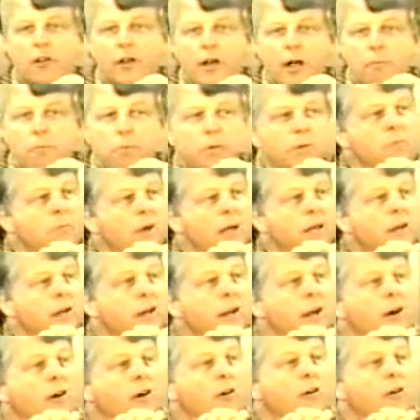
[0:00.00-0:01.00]
up and made an
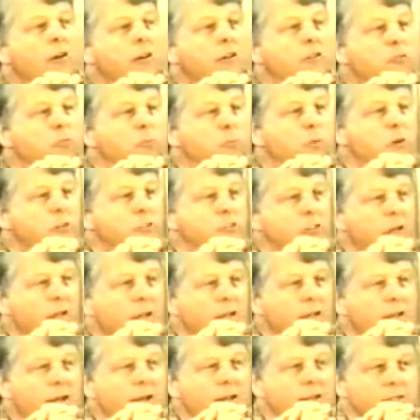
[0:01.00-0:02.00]
error in his preaching in
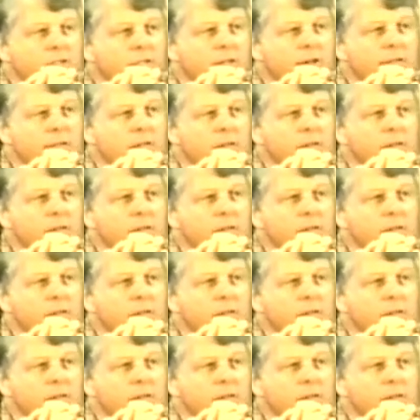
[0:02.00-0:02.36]
Acts 7.